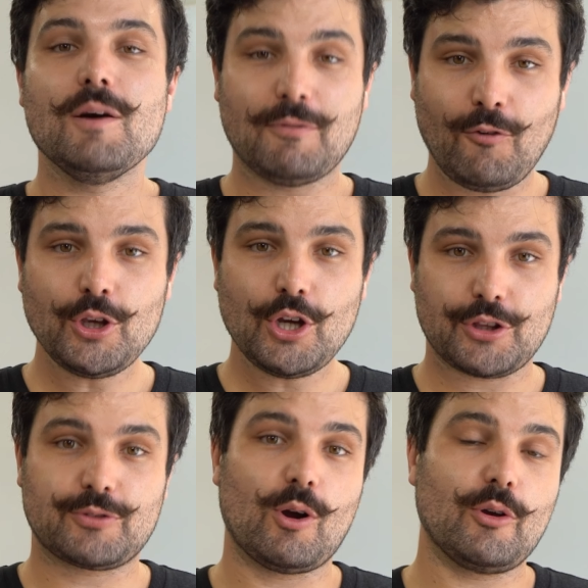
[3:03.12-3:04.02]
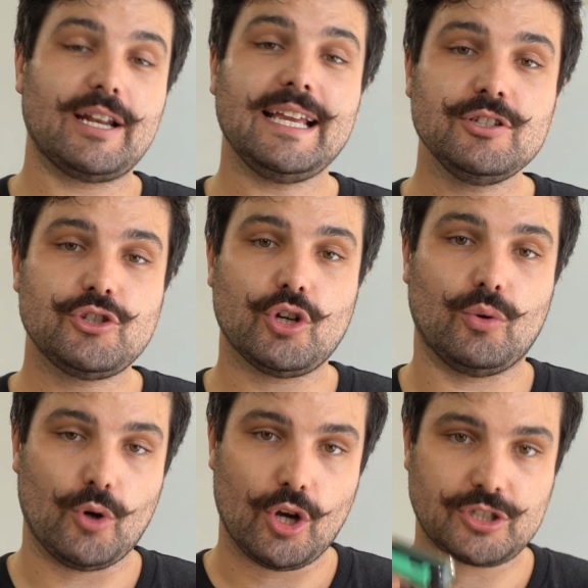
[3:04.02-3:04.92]
Before you go throwing it into your
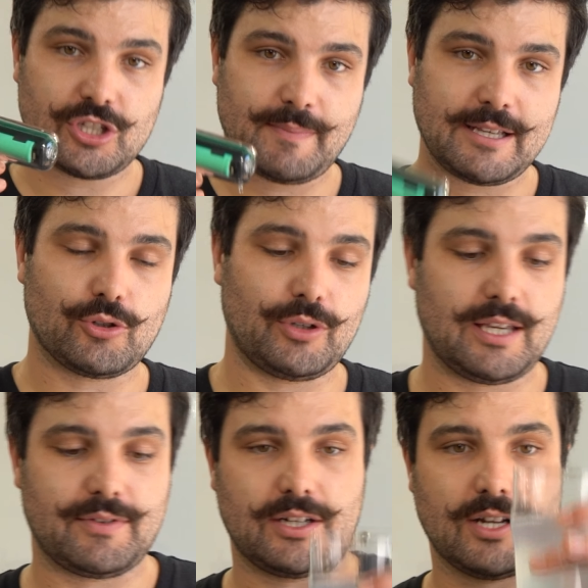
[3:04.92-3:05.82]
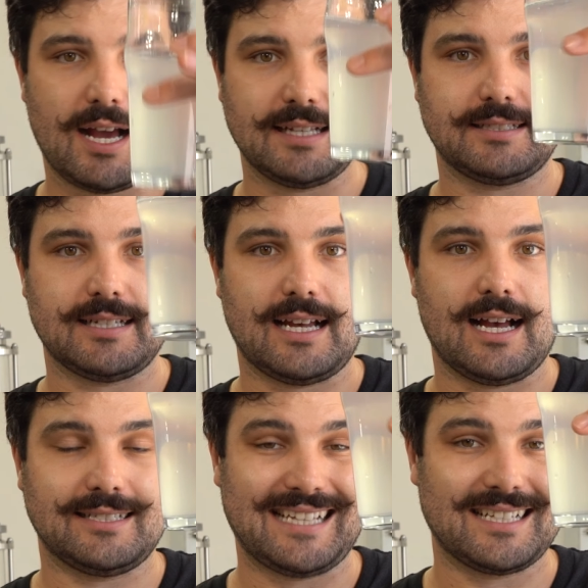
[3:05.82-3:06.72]
wort, just make sure you give it a nice
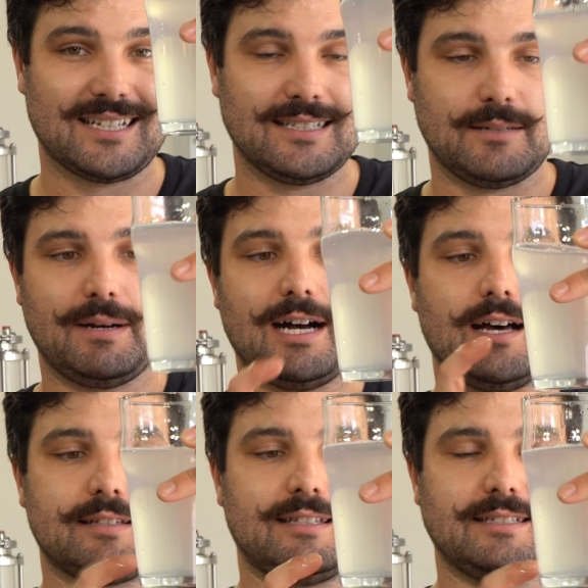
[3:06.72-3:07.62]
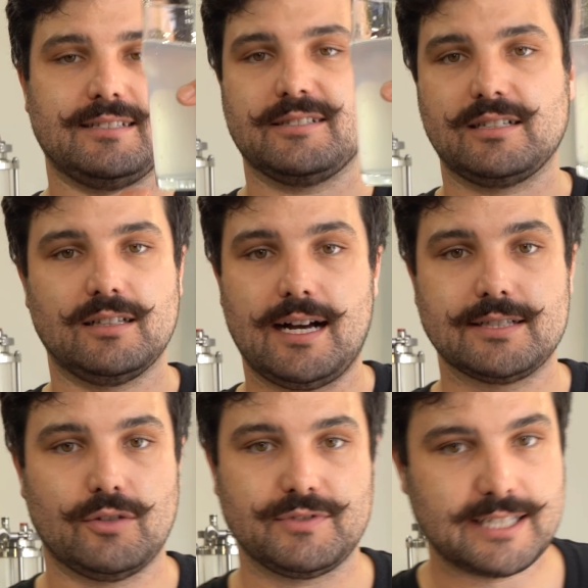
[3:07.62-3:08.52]
sanitizer bath. This is just a
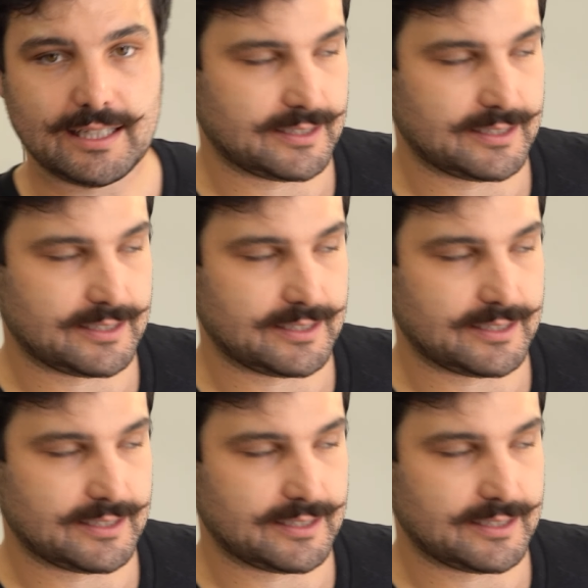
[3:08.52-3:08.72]
glass of Stella